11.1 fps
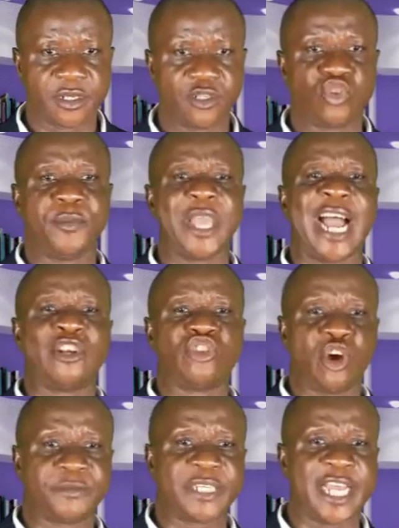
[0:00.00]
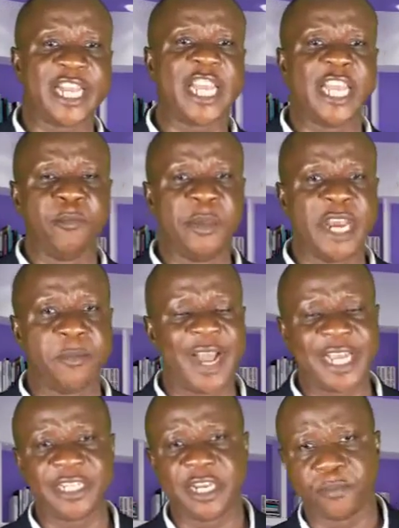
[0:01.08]
to be adopted in
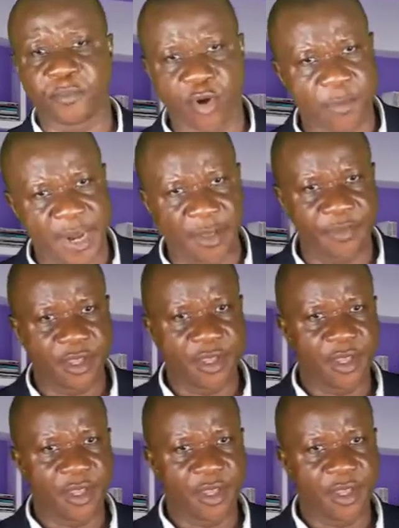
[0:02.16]
minimizing the problem.